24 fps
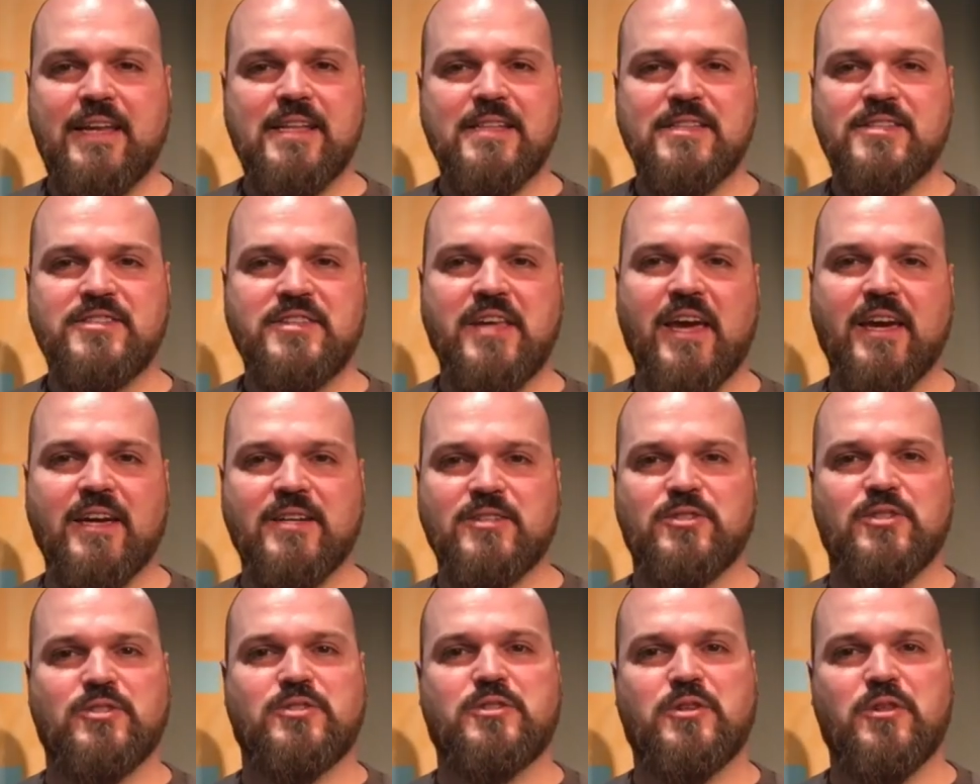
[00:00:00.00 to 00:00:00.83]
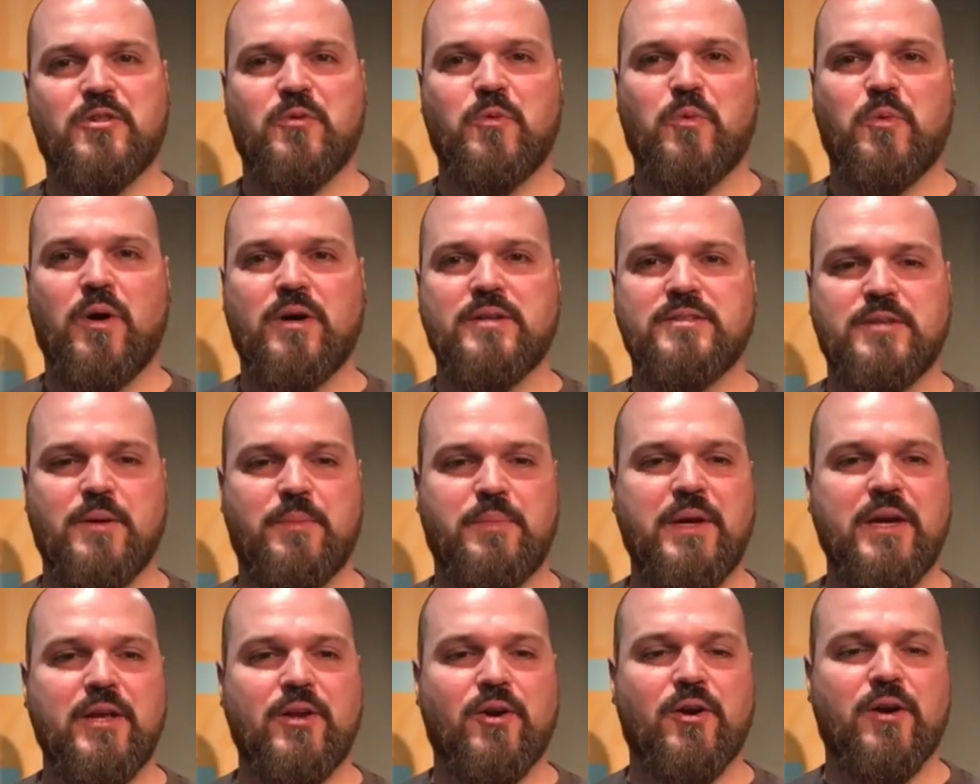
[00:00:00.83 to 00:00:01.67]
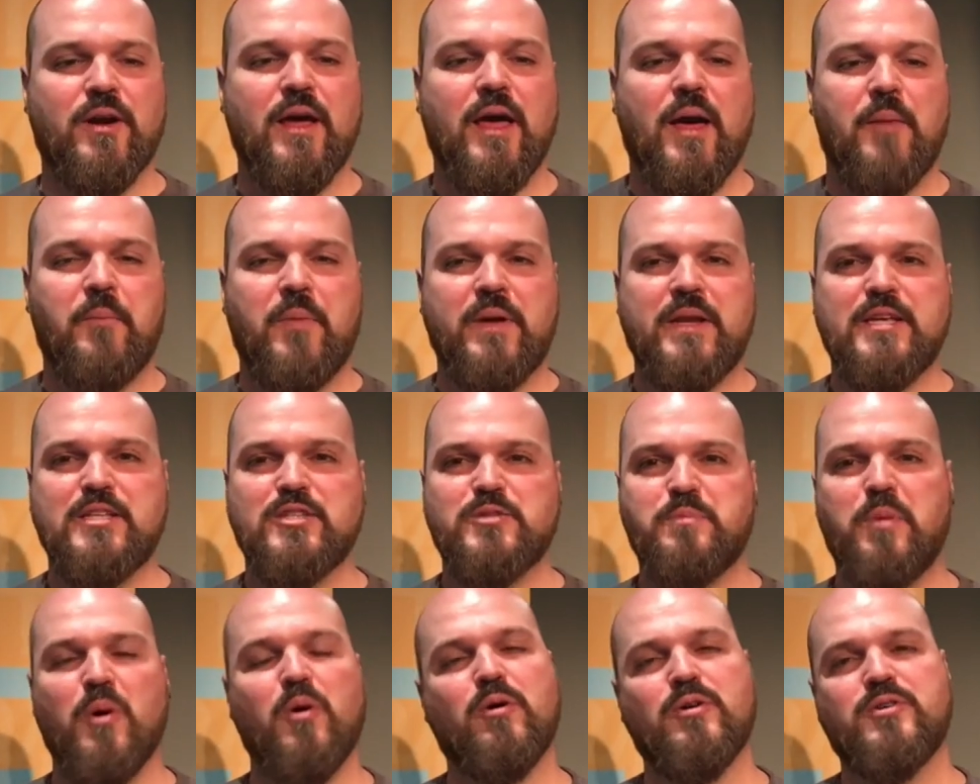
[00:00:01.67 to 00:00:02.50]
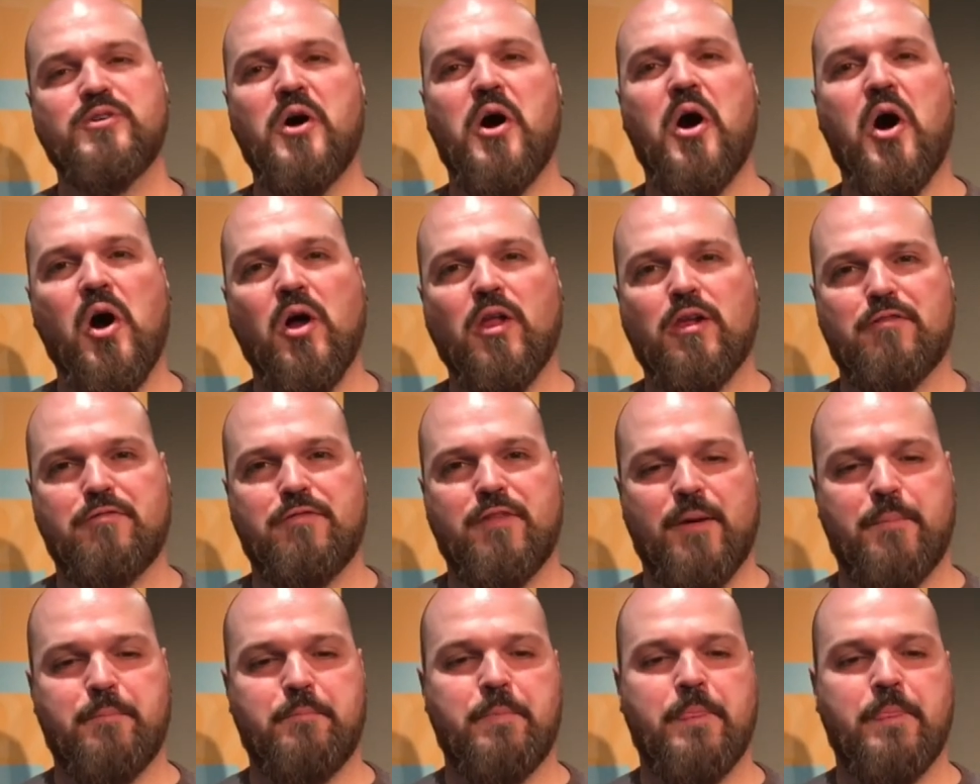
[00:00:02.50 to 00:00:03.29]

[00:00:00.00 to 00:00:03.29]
say it just to Peter, but he spoke to all of them.